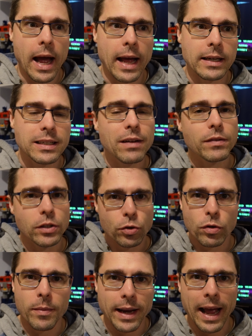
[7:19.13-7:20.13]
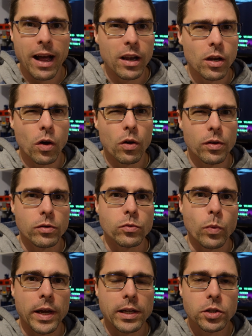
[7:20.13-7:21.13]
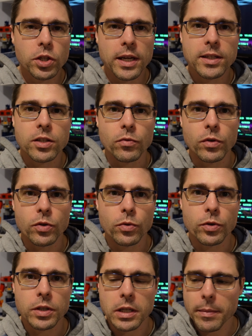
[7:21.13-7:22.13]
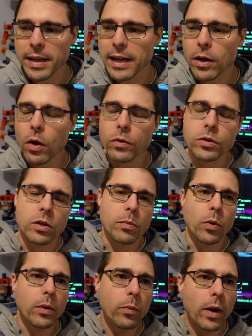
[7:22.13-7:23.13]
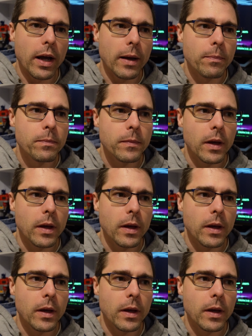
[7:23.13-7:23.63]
and definitely trimming out a lot of those weird chits and resources. I mean, it got to the point where